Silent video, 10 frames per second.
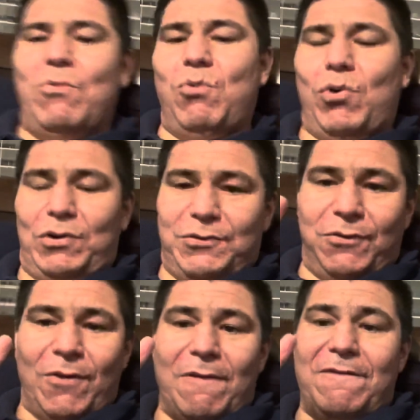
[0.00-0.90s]
works
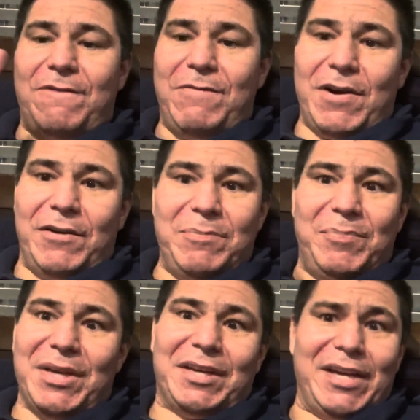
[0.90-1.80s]
for a very
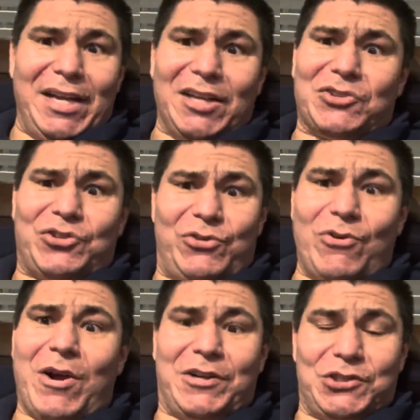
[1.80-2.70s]
big
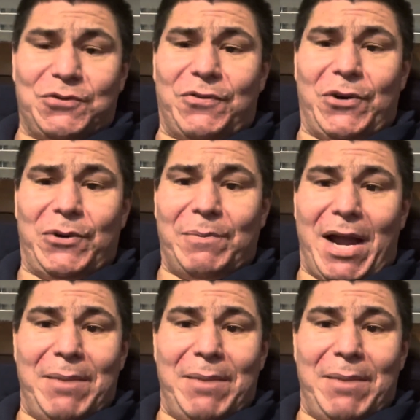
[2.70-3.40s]
electronics firm.